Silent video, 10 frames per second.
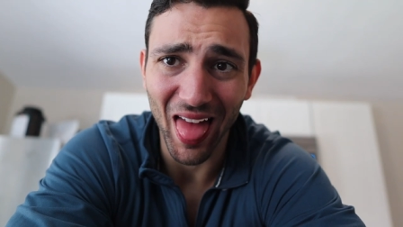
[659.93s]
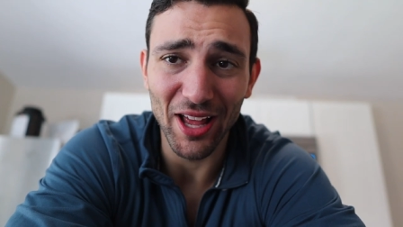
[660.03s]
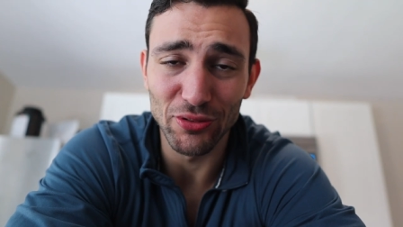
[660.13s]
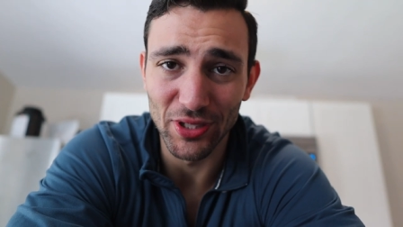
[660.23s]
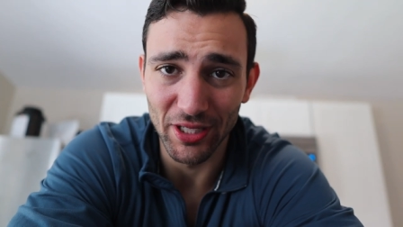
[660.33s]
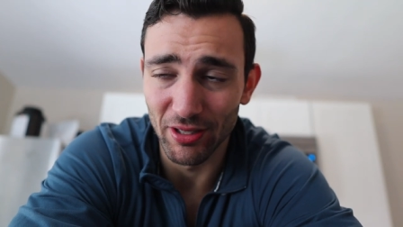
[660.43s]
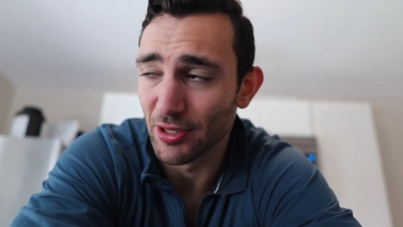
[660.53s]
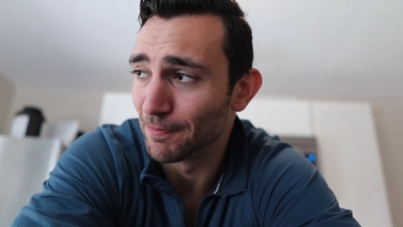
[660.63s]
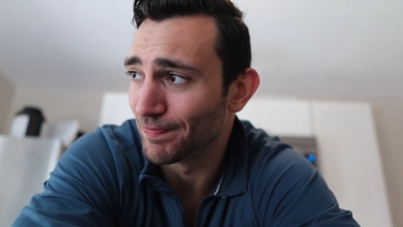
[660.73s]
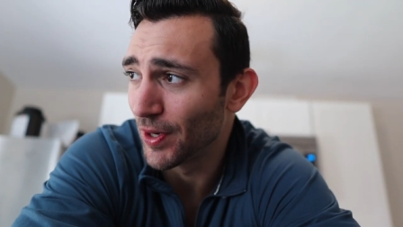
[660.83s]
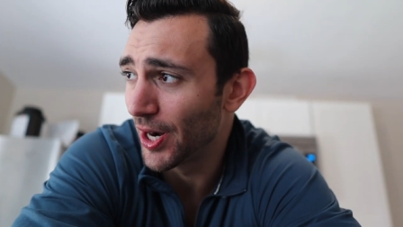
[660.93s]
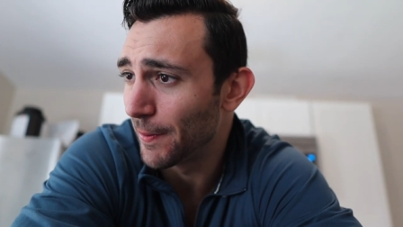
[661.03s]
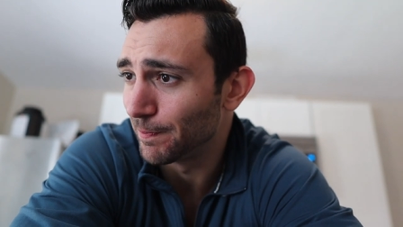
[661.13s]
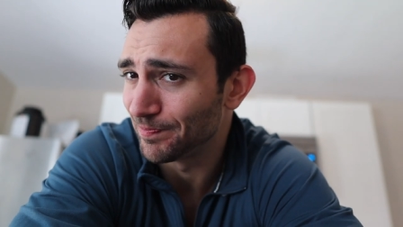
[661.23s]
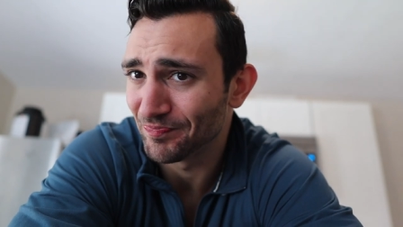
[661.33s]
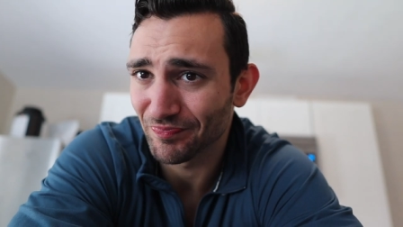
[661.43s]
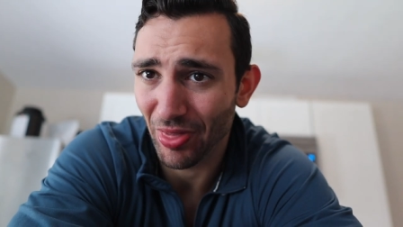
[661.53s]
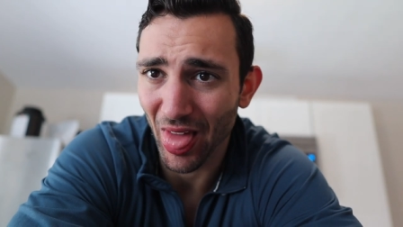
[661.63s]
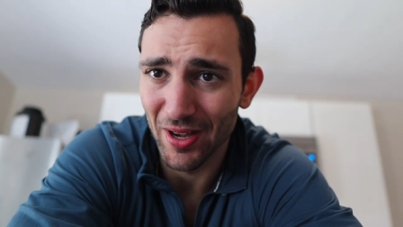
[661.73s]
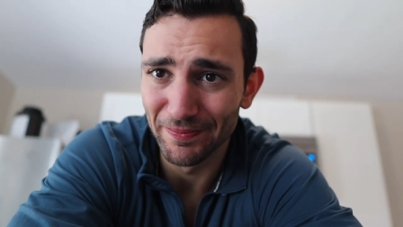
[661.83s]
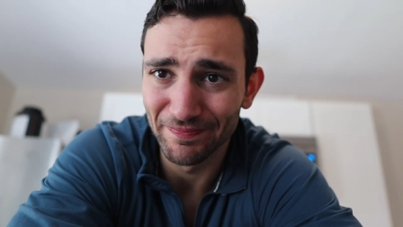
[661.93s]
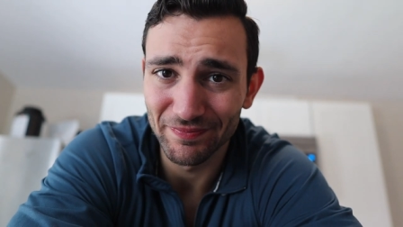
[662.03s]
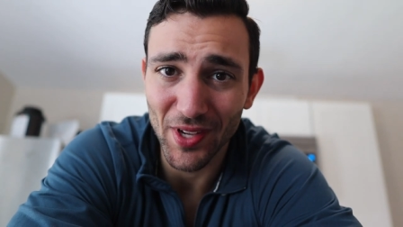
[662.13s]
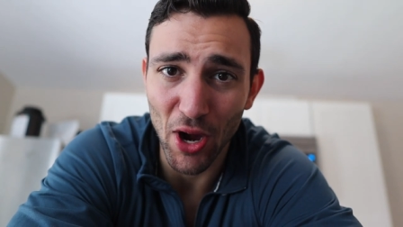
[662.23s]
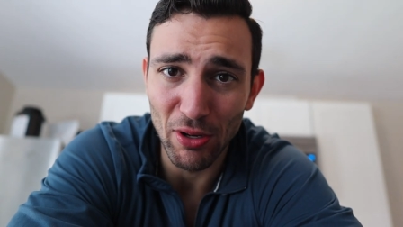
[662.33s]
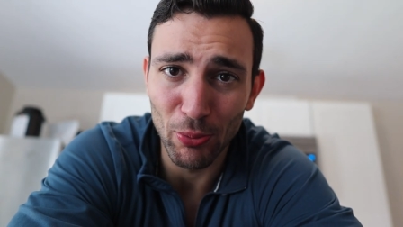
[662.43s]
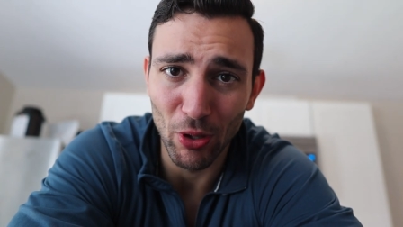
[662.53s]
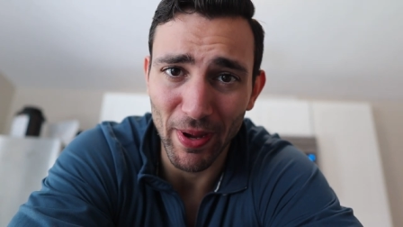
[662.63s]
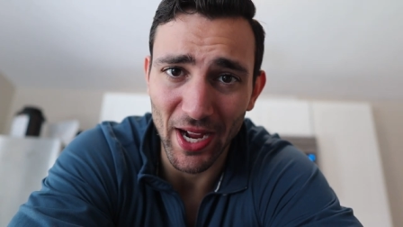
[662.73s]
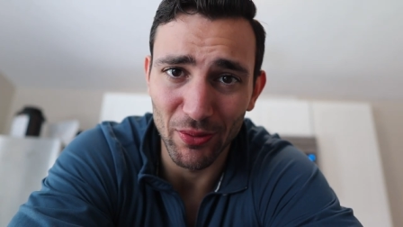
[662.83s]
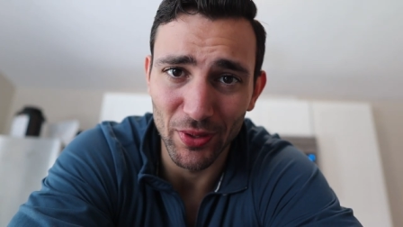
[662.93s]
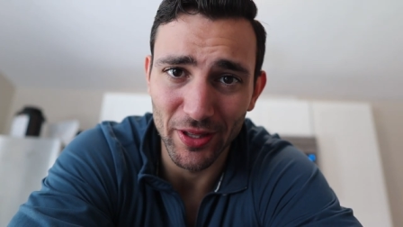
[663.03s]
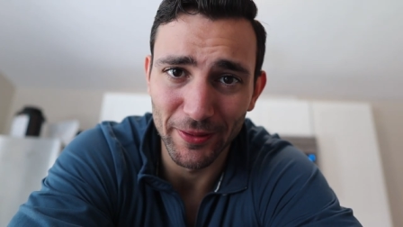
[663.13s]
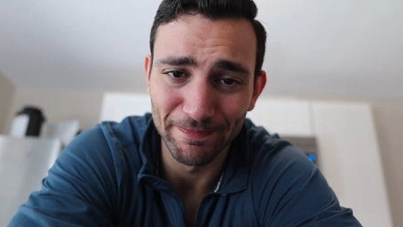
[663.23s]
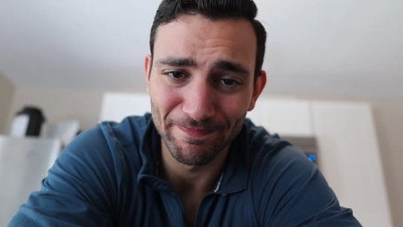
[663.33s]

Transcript: That's ridiculous. All right. I'll report back with